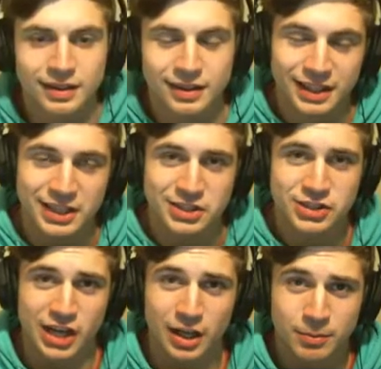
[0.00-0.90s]
Ladies
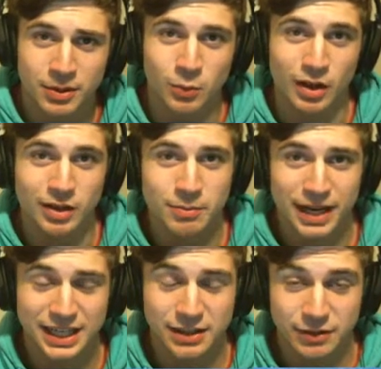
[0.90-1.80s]
and gentlemen, welcome
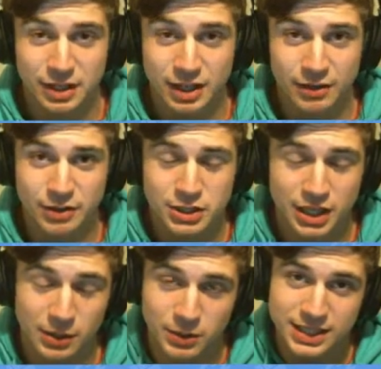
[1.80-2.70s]
back to the Vikings
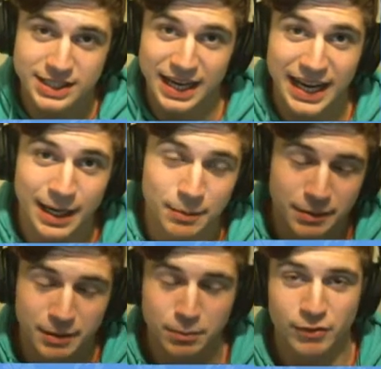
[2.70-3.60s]
channel, where today I'm going
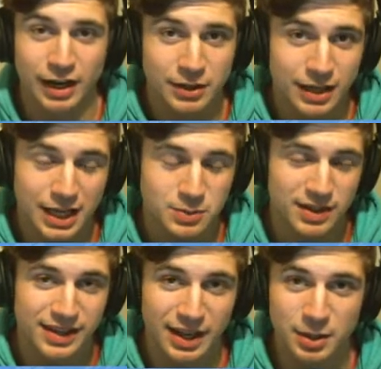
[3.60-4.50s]
to be providing you guys
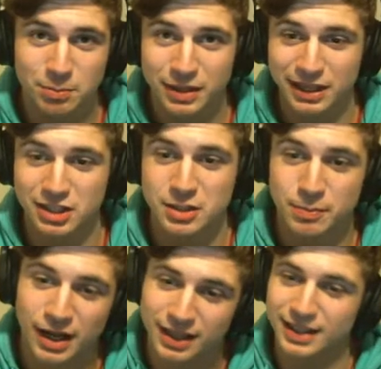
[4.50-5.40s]
with another player
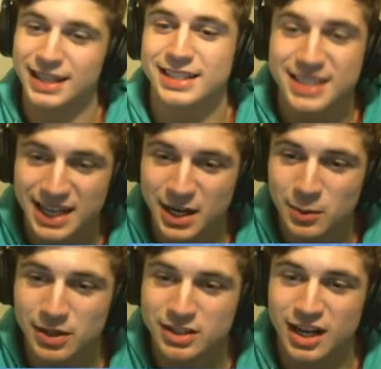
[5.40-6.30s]
spotlight. Today
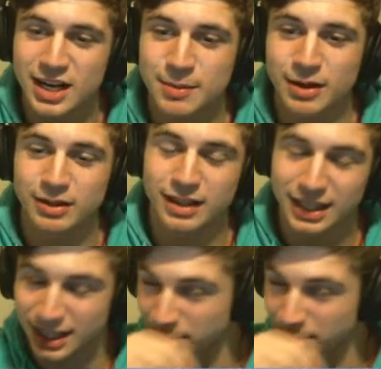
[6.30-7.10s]
we are talking about Lucky